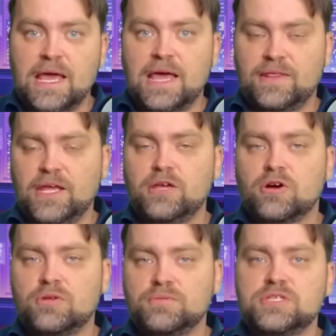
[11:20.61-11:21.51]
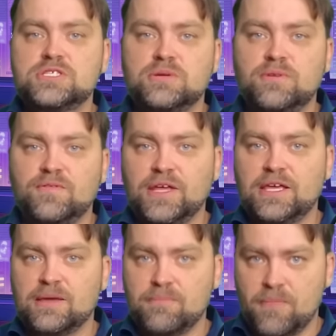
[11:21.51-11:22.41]
and they call me some of the
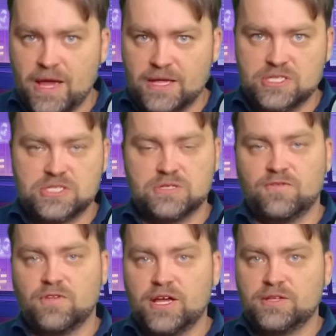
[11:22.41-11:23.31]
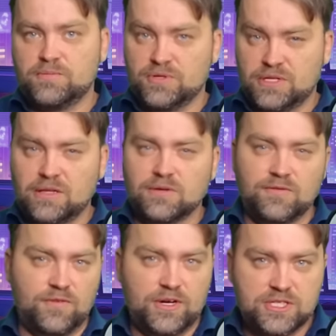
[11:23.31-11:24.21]
commands to fly the particular
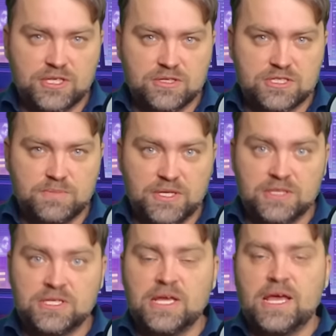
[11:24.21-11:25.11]
vertical speed,